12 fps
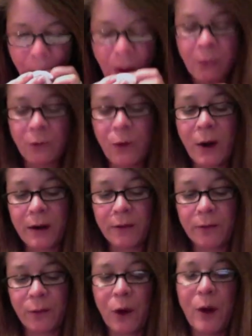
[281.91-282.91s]
right up
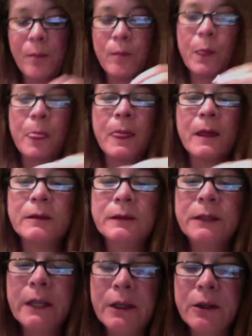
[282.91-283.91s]
front. And
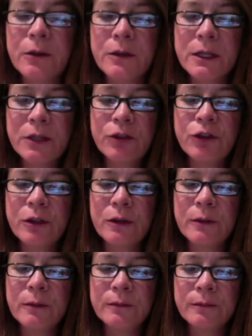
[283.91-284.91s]
take your
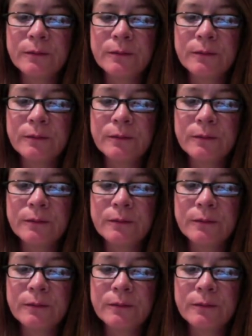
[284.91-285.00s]
tissue.